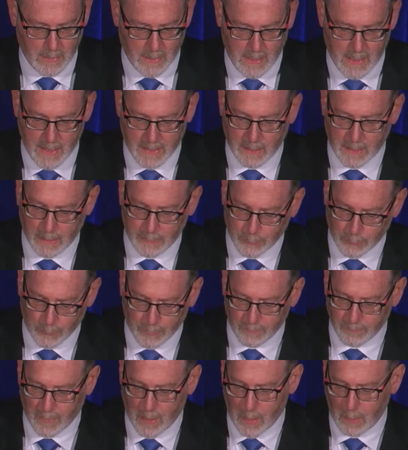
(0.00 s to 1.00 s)
and other
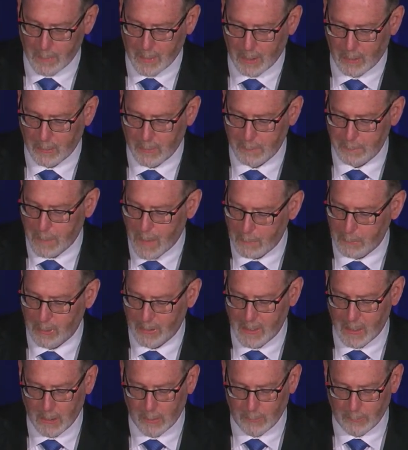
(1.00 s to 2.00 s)
environmental and
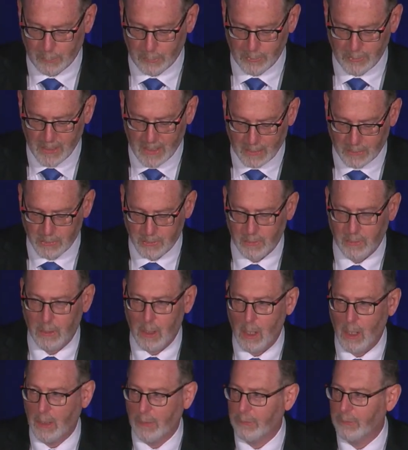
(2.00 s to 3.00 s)
public health protection
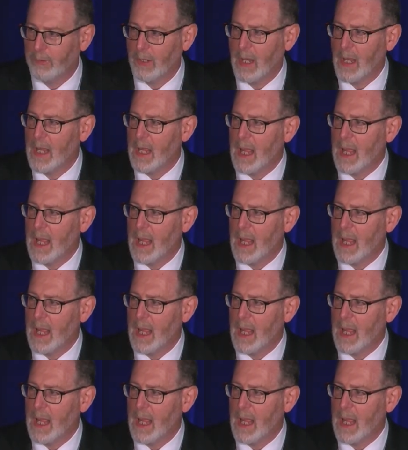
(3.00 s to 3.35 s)
laws